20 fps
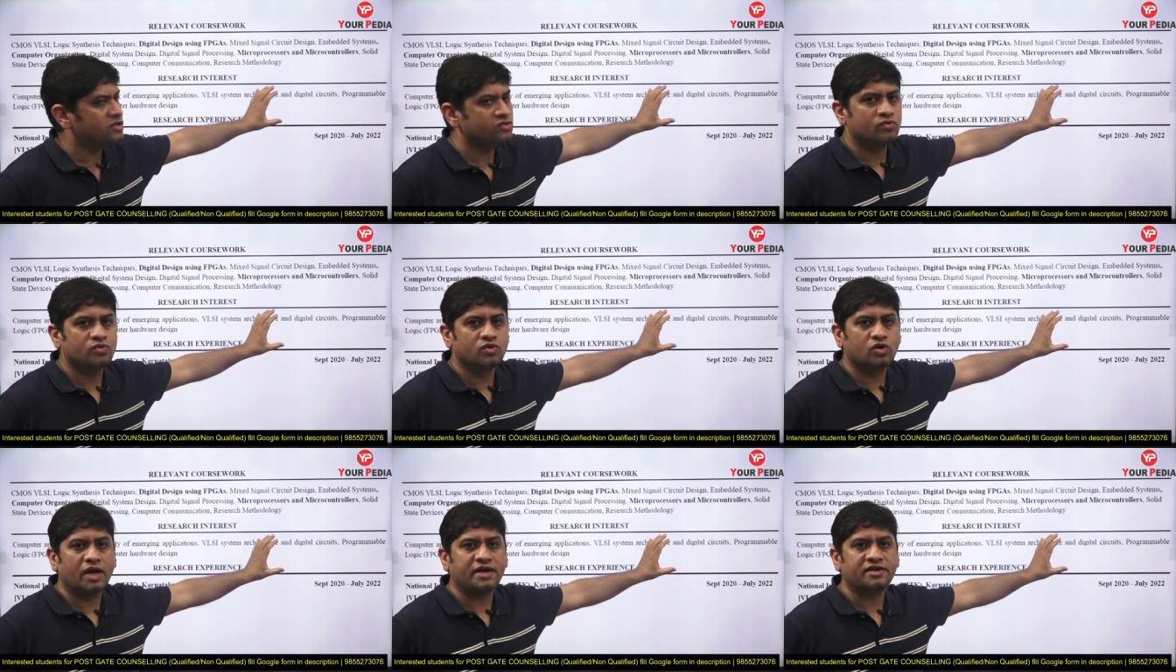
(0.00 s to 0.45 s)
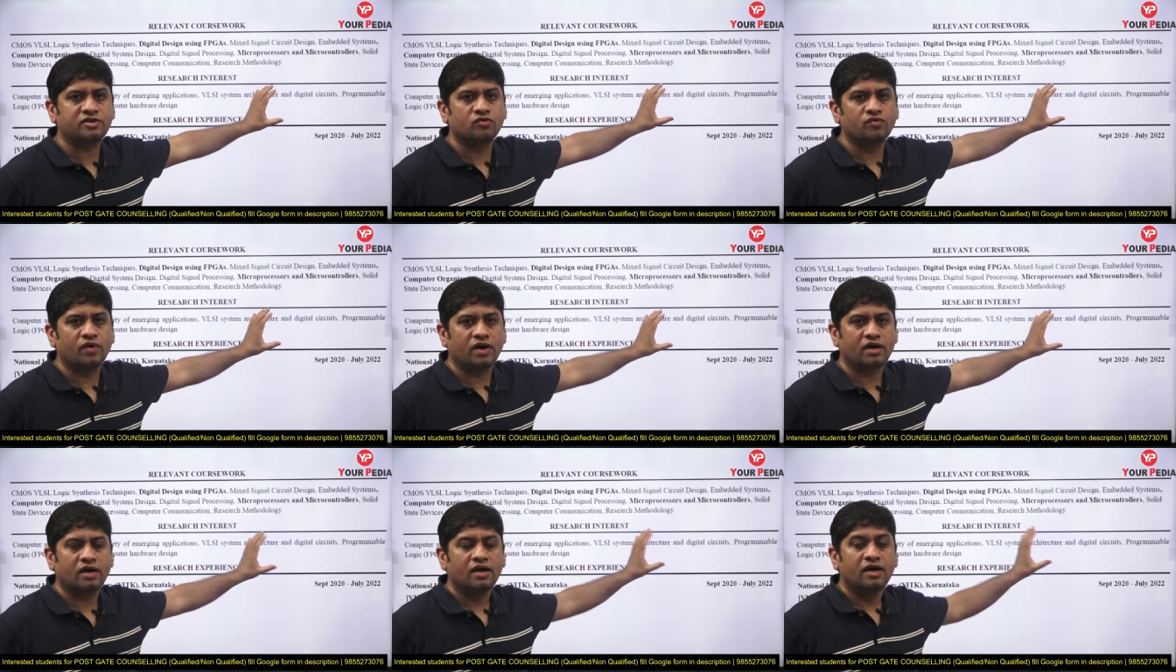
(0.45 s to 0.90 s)
you would like to
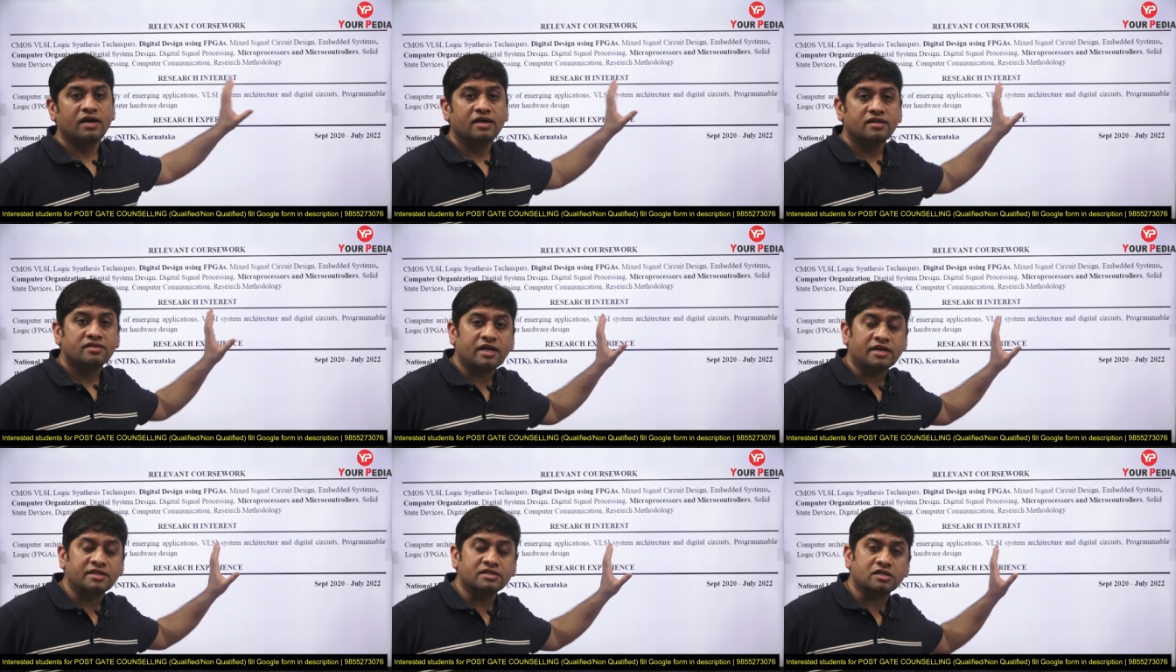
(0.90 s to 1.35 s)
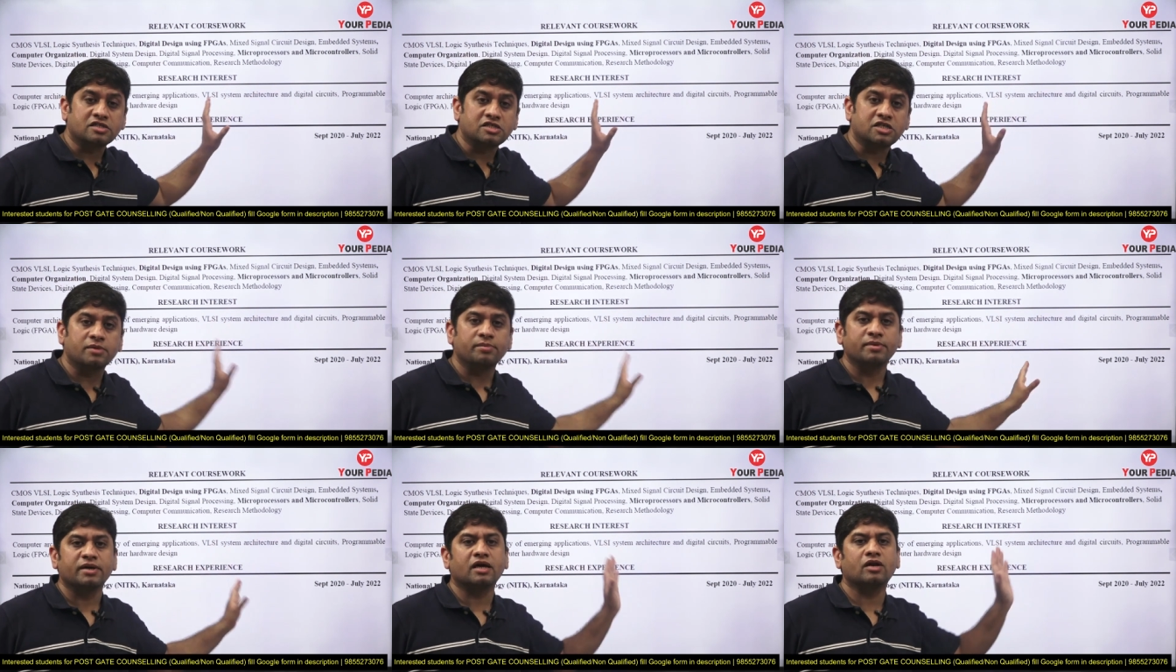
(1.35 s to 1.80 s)
work? That is a
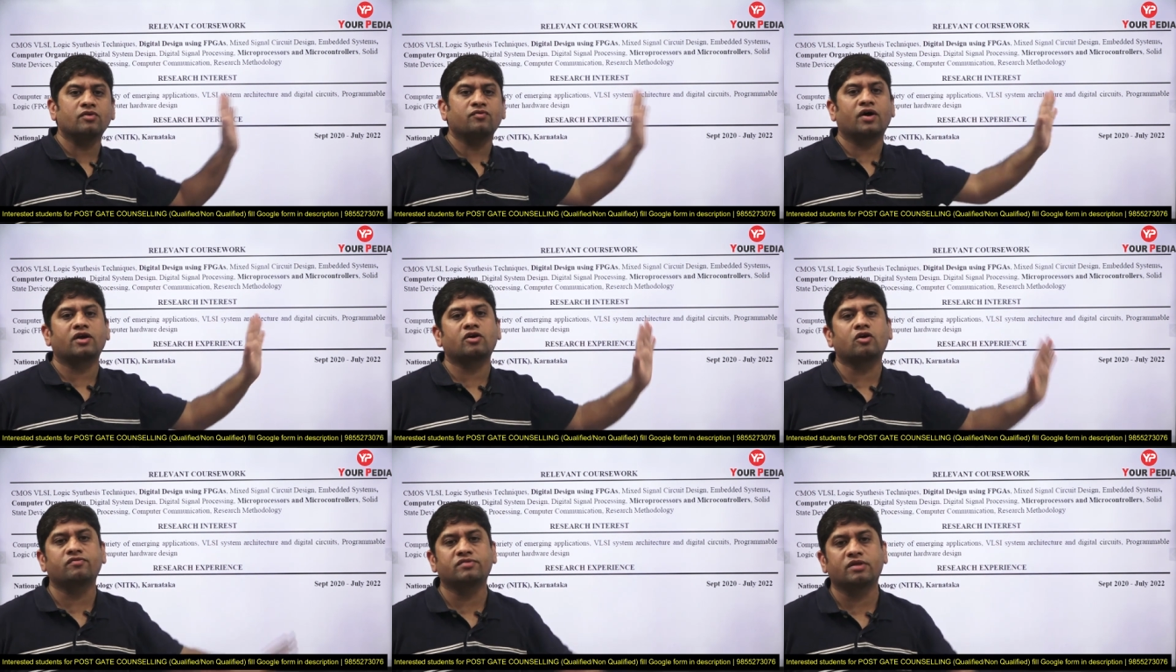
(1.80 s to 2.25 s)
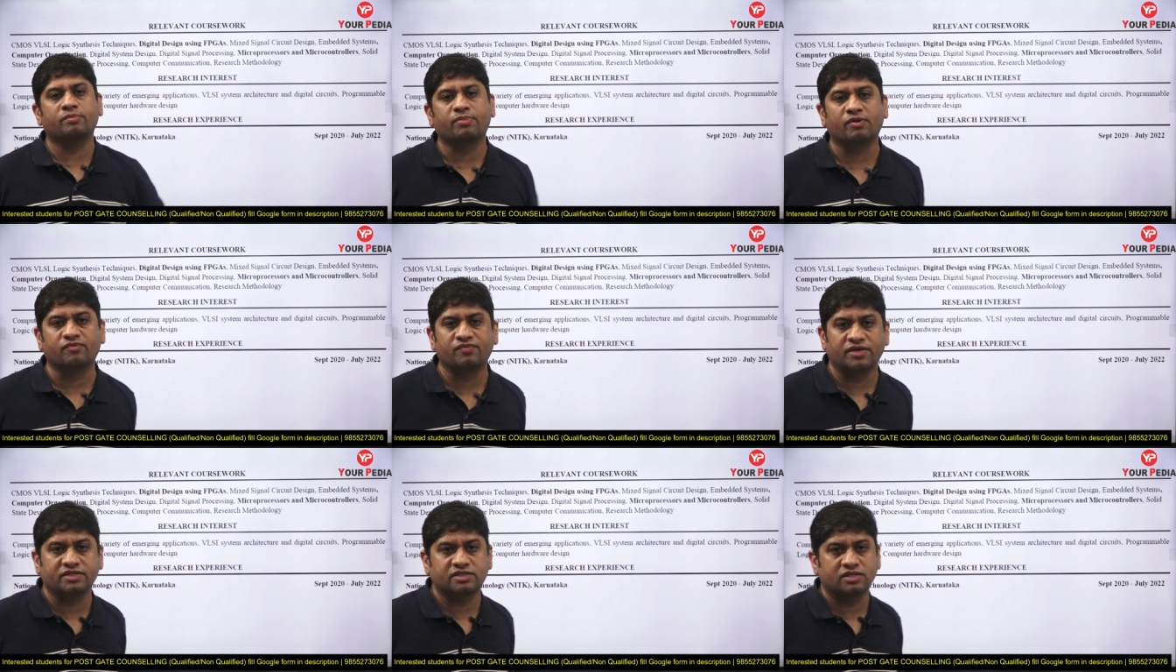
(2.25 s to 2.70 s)
typical work of the
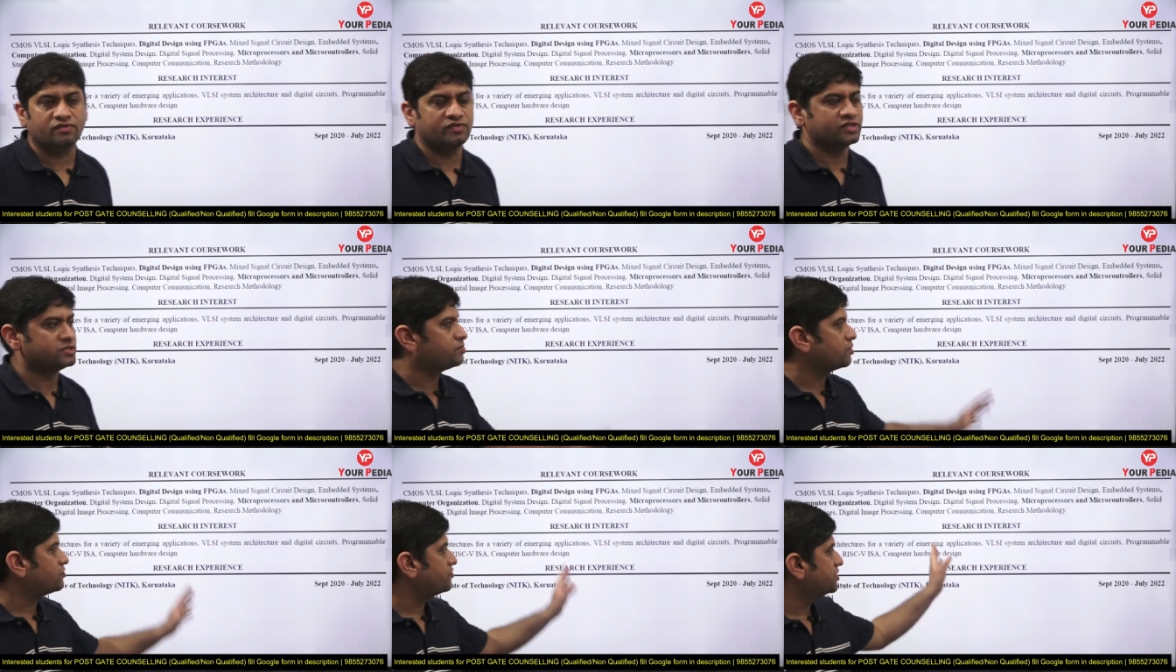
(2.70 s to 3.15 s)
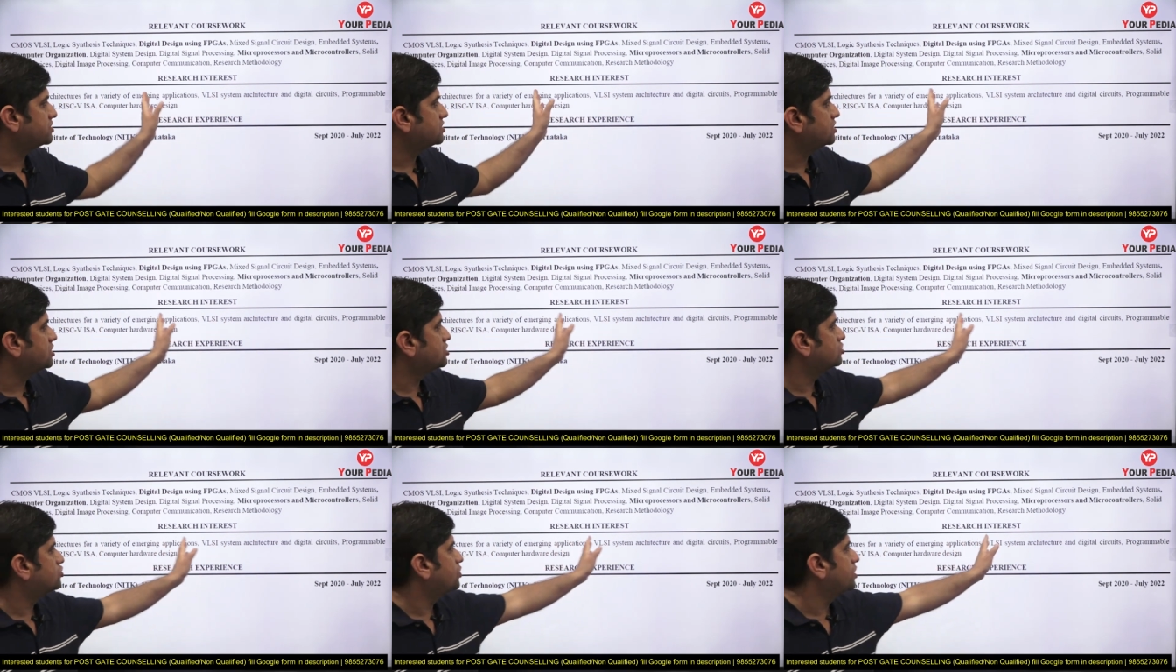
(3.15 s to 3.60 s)
professor, which professor
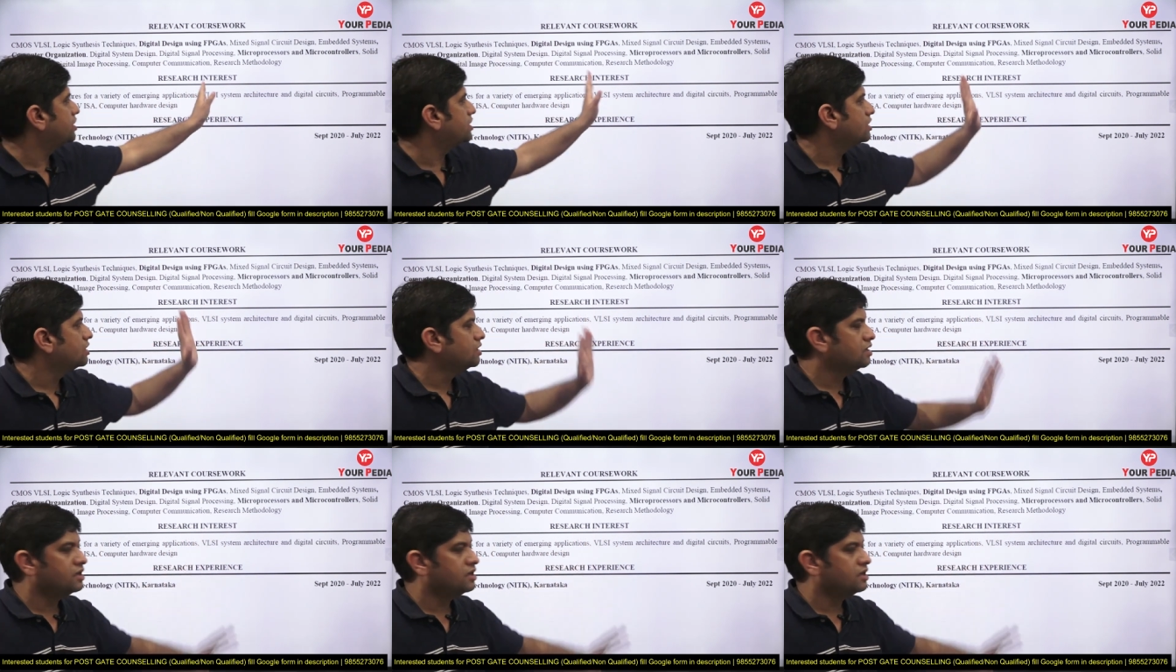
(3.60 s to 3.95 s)
is doing,